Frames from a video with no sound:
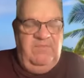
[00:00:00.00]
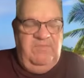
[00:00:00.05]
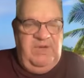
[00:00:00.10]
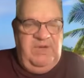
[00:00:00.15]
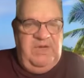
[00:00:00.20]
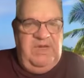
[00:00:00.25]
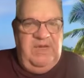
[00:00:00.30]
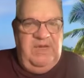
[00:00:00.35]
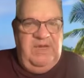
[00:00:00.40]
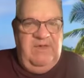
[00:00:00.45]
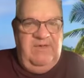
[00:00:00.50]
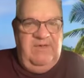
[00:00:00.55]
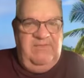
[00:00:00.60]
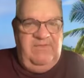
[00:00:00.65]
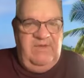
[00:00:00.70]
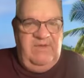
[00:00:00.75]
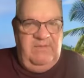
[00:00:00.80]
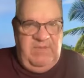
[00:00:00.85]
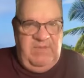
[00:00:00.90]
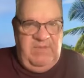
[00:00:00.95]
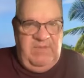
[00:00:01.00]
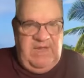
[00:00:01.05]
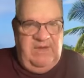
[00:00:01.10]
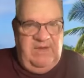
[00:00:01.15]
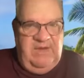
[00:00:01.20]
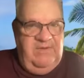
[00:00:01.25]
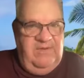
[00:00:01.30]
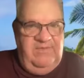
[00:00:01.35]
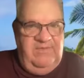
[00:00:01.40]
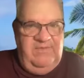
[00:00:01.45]
billionaires that are
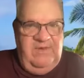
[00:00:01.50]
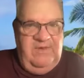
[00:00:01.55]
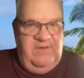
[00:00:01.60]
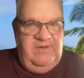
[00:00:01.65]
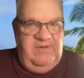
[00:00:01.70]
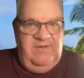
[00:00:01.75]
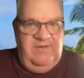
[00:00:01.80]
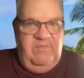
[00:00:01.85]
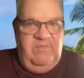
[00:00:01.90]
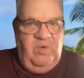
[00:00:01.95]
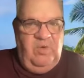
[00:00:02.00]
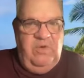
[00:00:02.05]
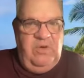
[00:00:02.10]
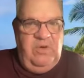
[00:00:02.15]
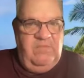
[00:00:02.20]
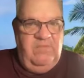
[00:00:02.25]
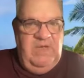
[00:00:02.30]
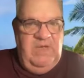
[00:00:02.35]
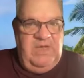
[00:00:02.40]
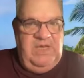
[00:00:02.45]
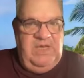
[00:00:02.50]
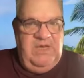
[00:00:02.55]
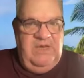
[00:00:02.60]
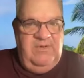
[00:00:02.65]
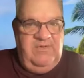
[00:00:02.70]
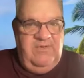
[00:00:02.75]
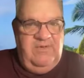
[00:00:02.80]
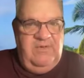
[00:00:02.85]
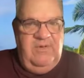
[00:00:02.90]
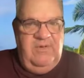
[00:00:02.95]
partners that are just pouring money
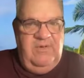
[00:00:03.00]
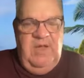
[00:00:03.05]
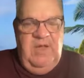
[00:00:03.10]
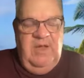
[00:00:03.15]
into.